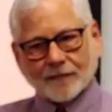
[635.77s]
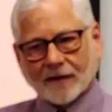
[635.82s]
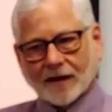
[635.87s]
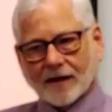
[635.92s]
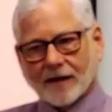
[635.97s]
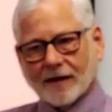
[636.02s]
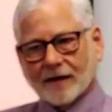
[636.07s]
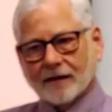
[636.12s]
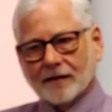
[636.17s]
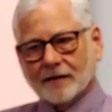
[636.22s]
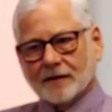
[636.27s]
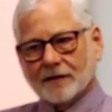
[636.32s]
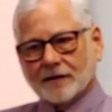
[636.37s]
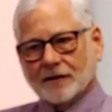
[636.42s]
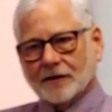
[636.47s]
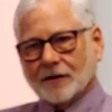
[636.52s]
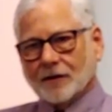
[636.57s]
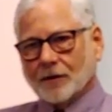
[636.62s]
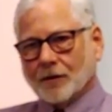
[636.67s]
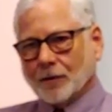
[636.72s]
Okay?
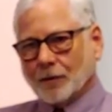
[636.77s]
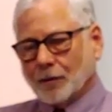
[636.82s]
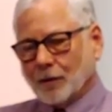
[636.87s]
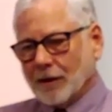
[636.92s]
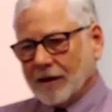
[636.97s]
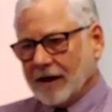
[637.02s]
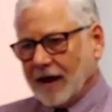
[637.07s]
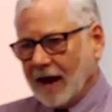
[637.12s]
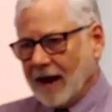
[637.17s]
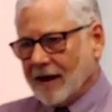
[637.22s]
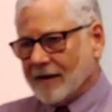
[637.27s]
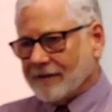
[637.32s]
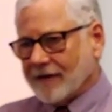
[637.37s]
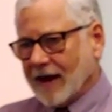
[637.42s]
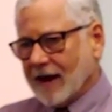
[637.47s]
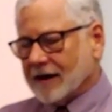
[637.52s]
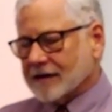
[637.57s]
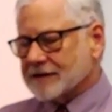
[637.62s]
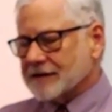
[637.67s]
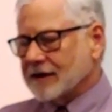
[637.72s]
We have
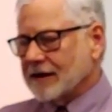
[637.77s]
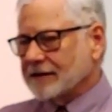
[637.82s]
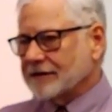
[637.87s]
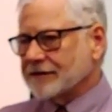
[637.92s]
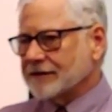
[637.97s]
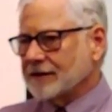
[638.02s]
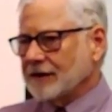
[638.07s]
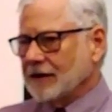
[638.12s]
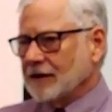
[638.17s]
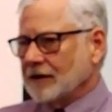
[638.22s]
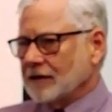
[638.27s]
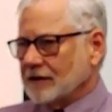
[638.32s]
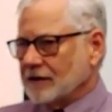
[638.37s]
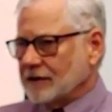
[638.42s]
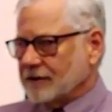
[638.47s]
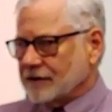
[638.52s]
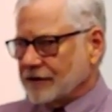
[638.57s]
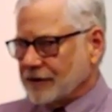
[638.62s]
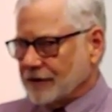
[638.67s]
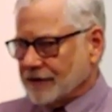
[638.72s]
access
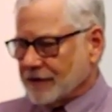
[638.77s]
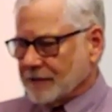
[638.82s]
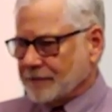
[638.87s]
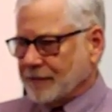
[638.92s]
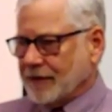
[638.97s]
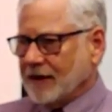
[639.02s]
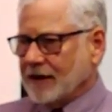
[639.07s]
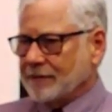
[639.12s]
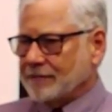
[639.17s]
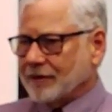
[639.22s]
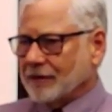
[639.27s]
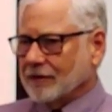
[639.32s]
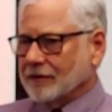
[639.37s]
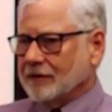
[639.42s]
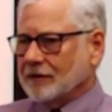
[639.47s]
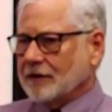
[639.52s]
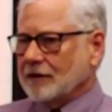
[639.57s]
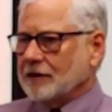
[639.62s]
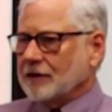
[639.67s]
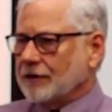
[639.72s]
to the
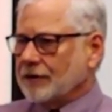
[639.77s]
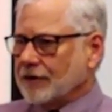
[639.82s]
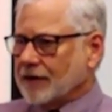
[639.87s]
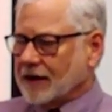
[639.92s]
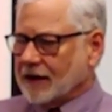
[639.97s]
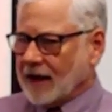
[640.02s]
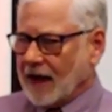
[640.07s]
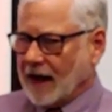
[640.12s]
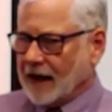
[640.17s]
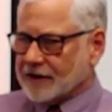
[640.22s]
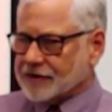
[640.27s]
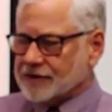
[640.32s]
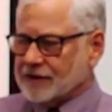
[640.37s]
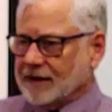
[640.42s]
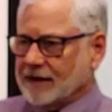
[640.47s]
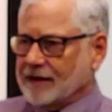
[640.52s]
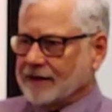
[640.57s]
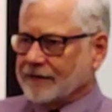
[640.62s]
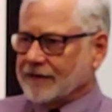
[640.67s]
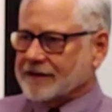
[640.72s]
people who can
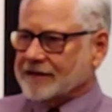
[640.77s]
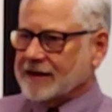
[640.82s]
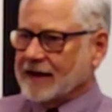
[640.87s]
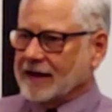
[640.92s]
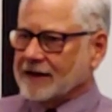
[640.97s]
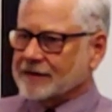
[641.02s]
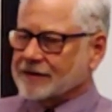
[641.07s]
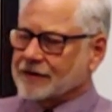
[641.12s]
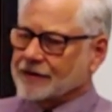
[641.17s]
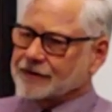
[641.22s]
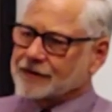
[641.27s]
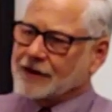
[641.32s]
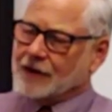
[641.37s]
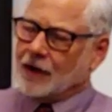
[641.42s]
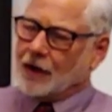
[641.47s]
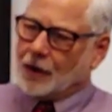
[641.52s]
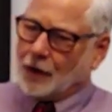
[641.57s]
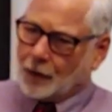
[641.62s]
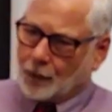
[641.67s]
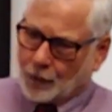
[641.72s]
actually give us answers.
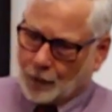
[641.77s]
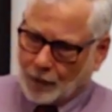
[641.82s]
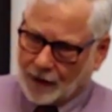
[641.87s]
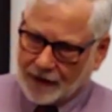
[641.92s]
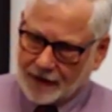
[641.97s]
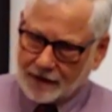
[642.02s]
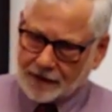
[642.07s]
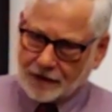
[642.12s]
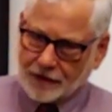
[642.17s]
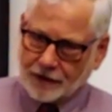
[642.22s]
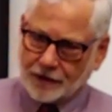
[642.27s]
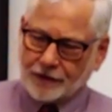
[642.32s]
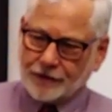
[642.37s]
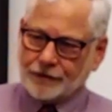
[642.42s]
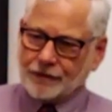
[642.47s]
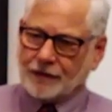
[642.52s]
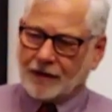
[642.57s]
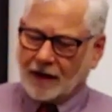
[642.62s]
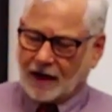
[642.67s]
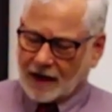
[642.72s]
When
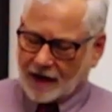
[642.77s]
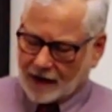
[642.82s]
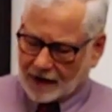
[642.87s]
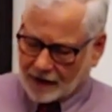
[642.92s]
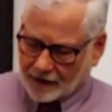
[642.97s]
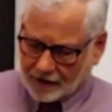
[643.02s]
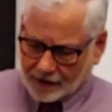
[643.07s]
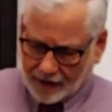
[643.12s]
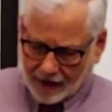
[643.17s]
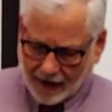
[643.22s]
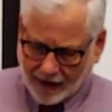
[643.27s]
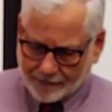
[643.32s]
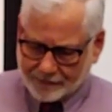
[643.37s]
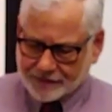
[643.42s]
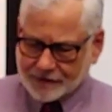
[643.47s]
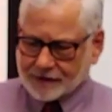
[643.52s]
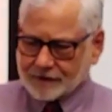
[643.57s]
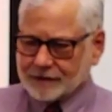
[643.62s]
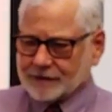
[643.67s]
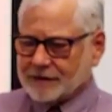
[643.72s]
you are
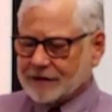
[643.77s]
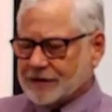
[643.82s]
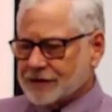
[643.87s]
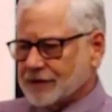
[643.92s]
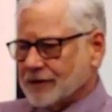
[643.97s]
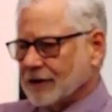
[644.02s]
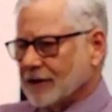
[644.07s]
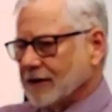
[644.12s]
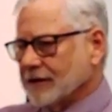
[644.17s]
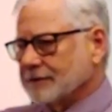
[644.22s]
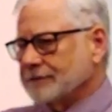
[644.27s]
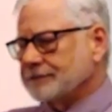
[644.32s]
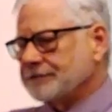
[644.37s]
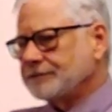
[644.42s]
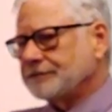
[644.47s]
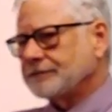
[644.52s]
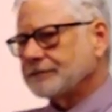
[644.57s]
absolutely sure